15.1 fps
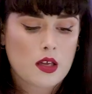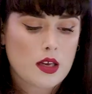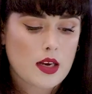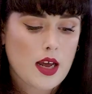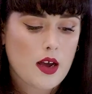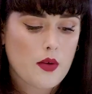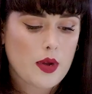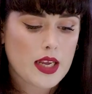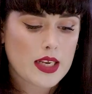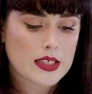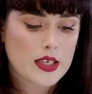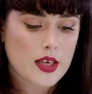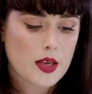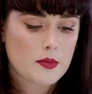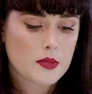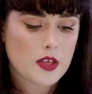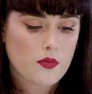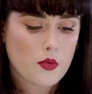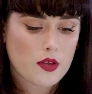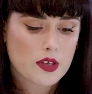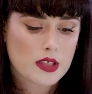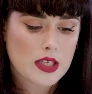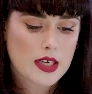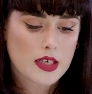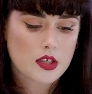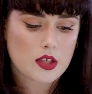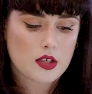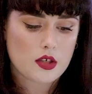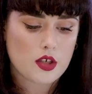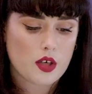Now, in terms of what the
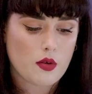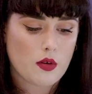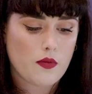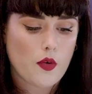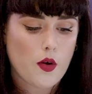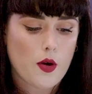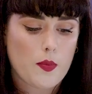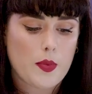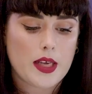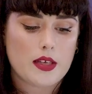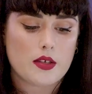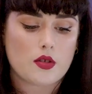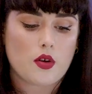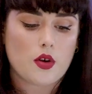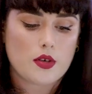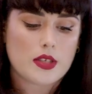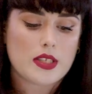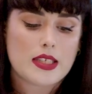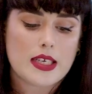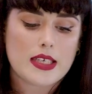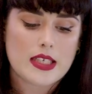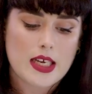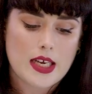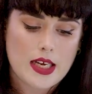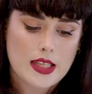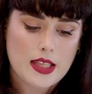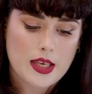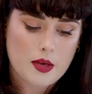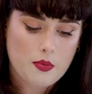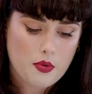Section 204 appeals consider
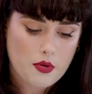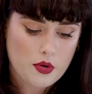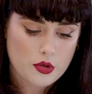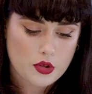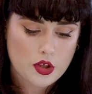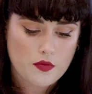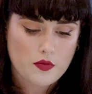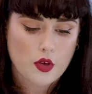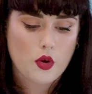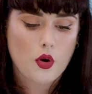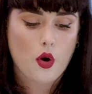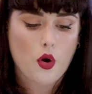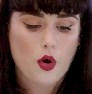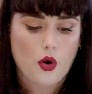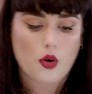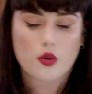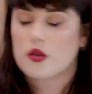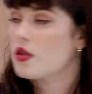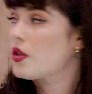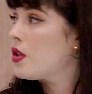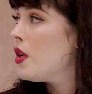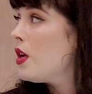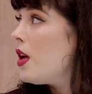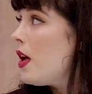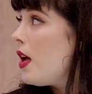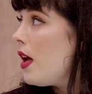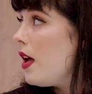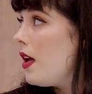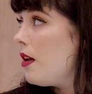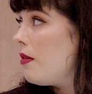and the approach of the courts,
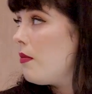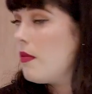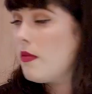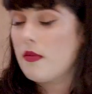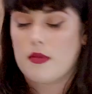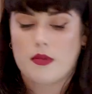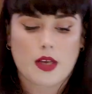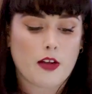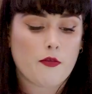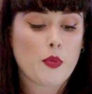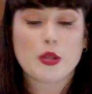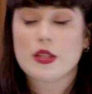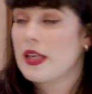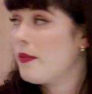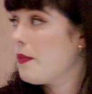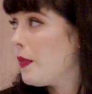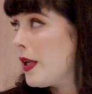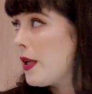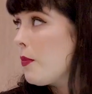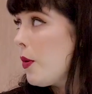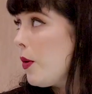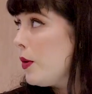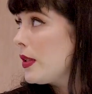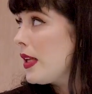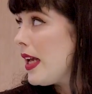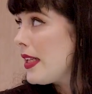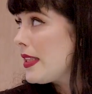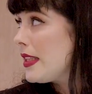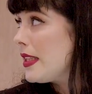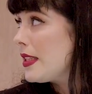I've put it in big bold
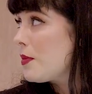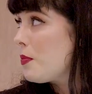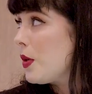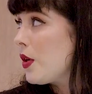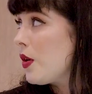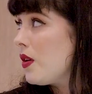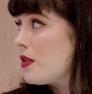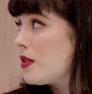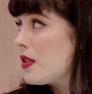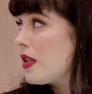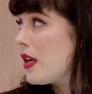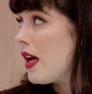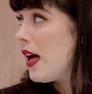letters because